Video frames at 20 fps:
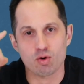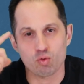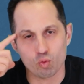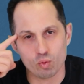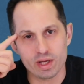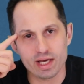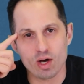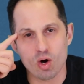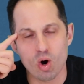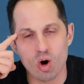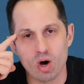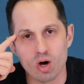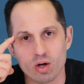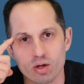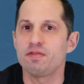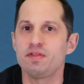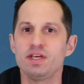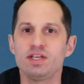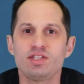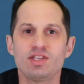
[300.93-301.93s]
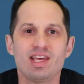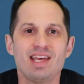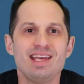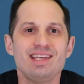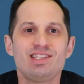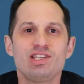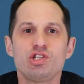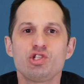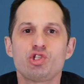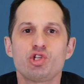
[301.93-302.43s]
and recall. This
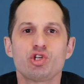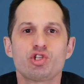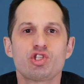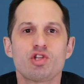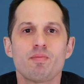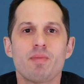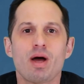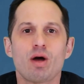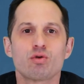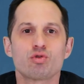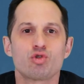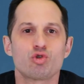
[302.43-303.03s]
isn't just about